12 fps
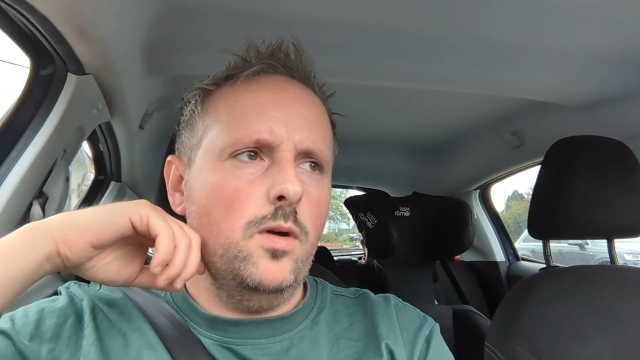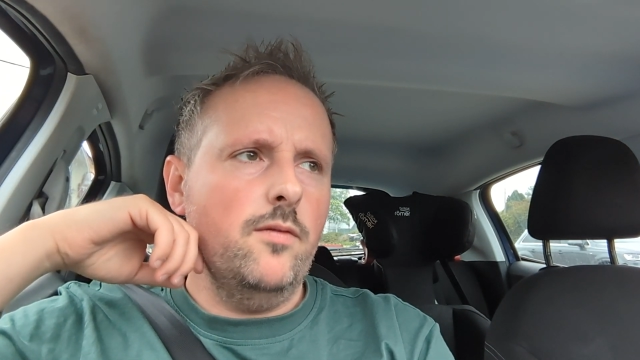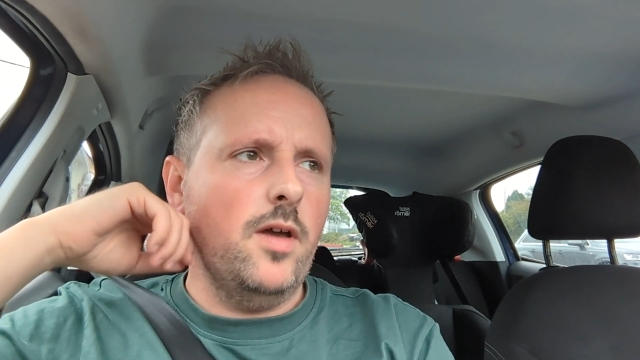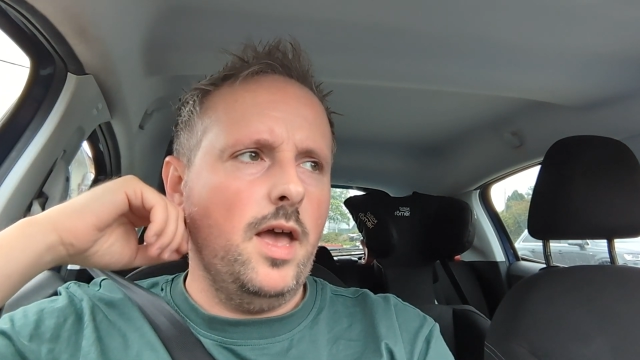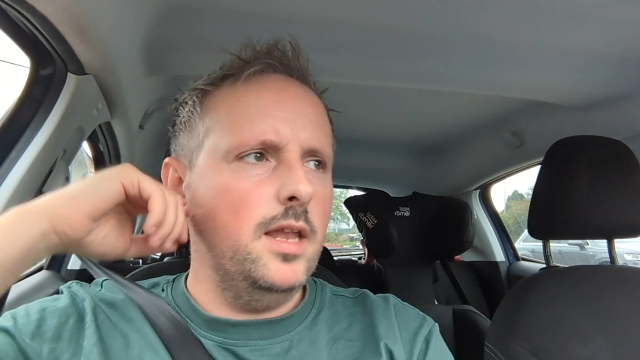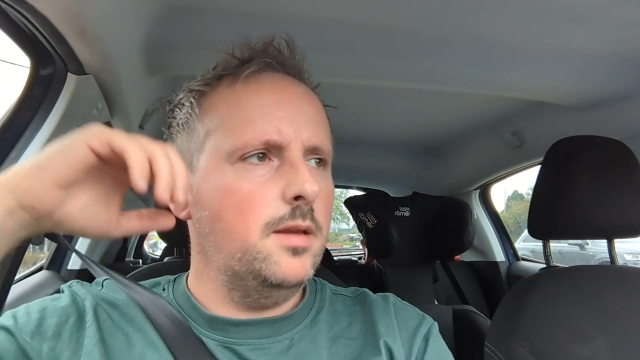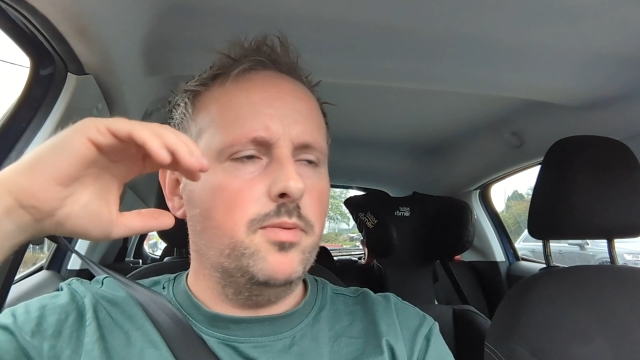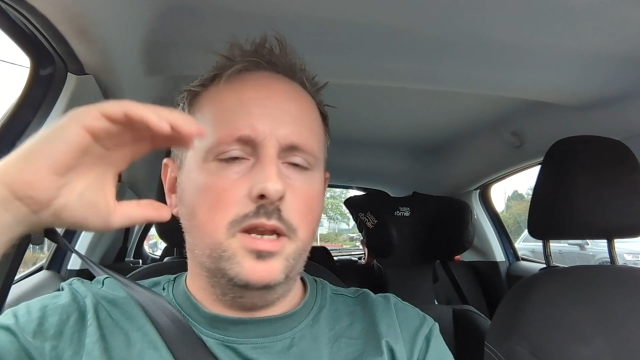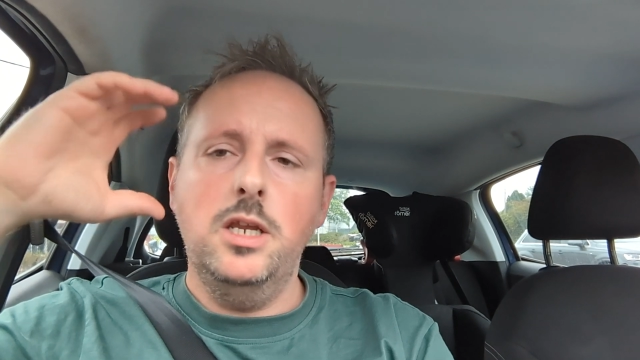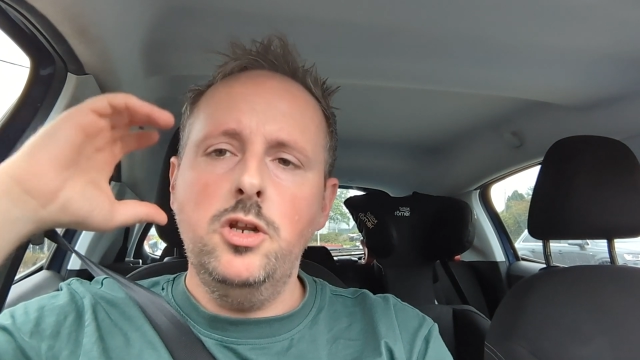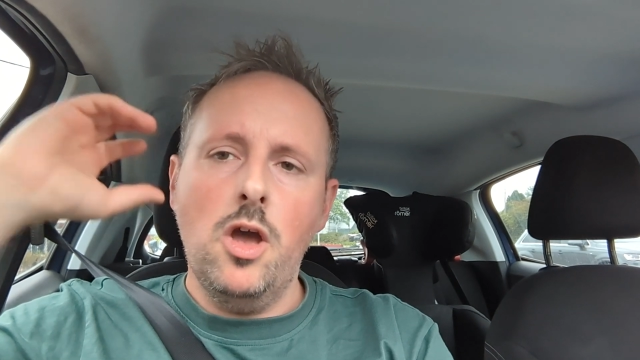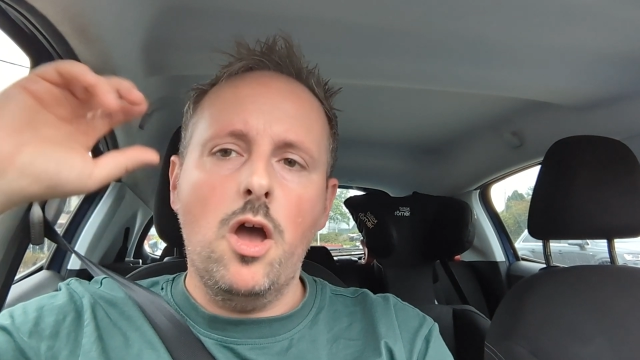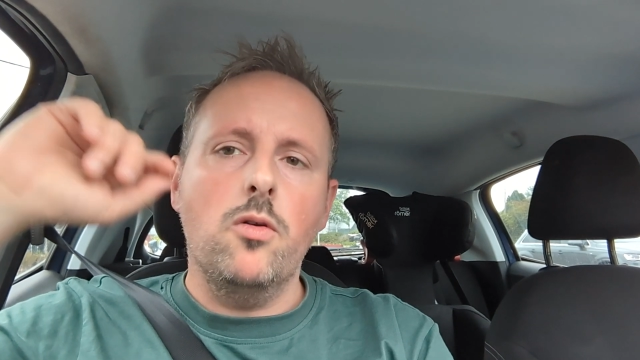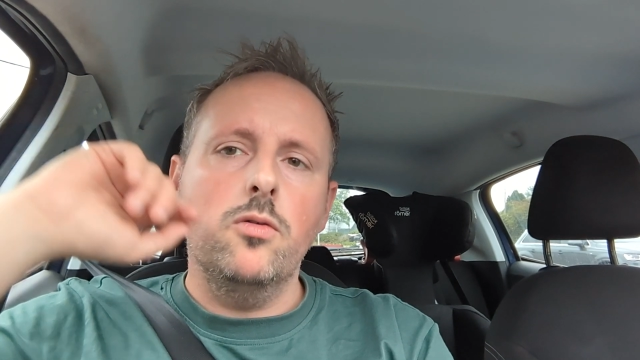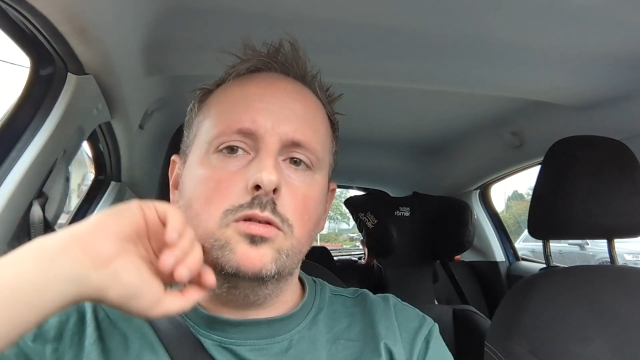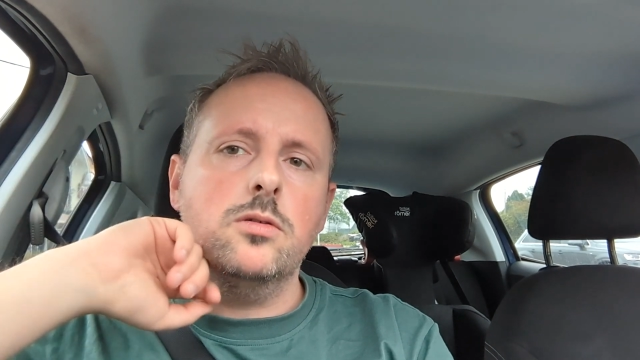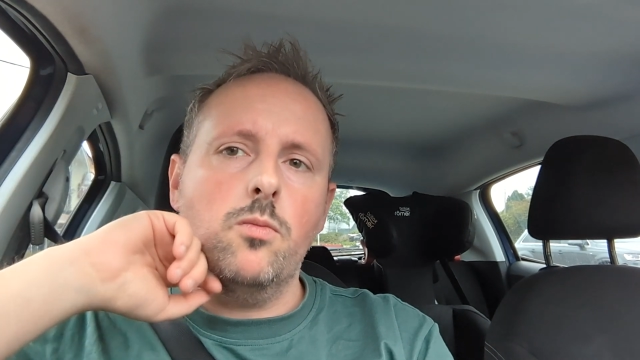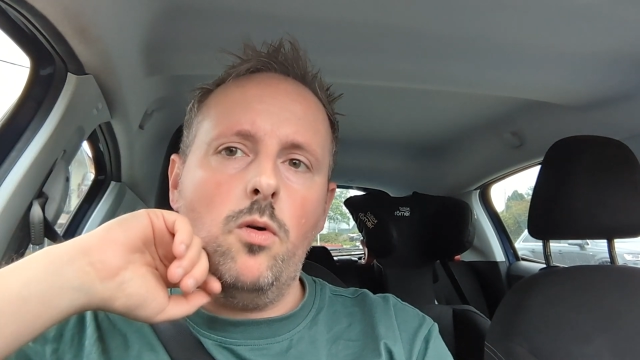whether anybody
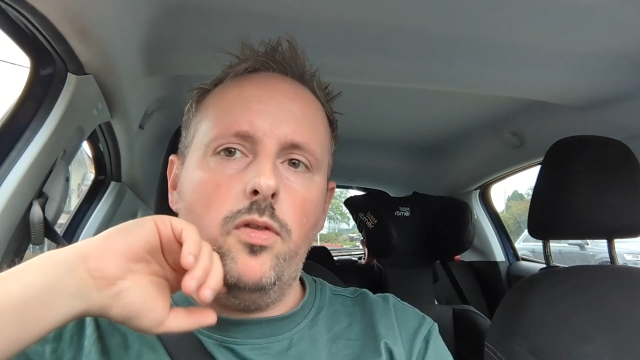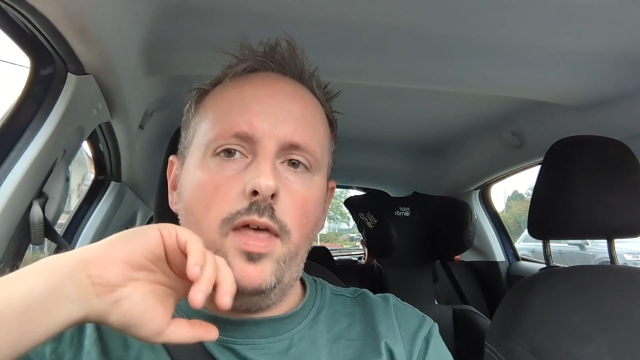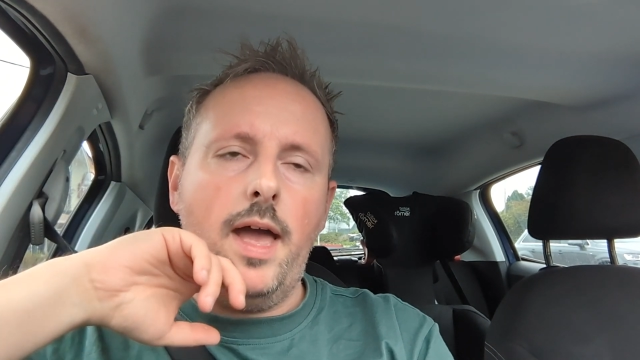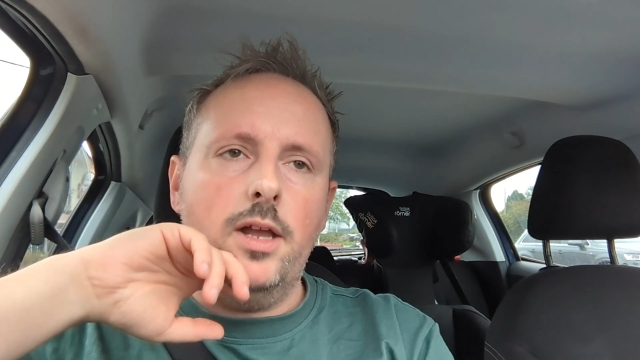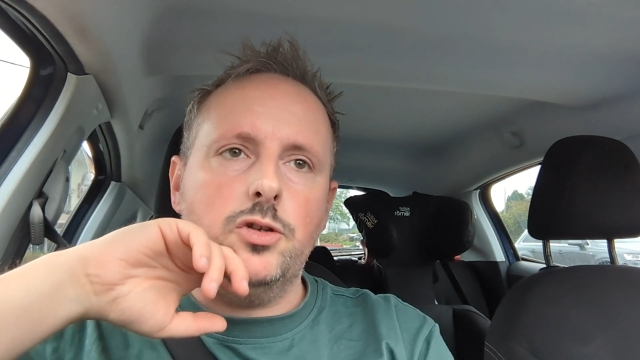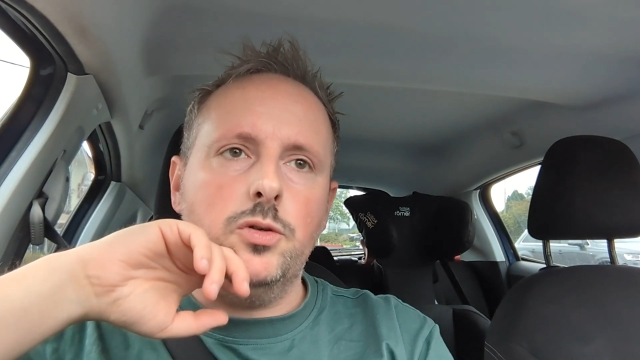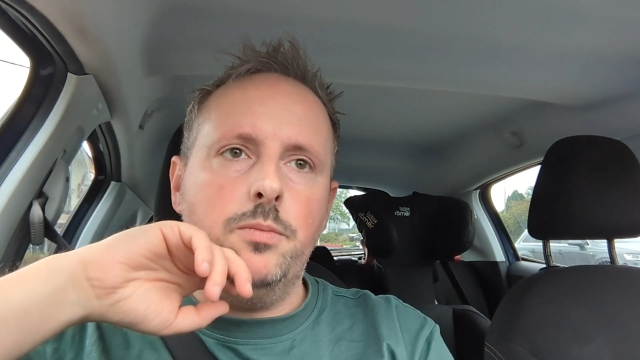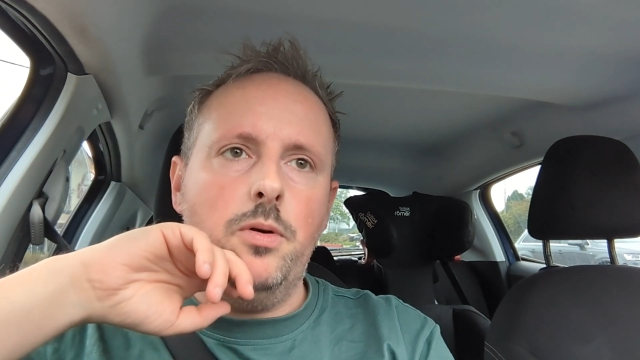knows what the actual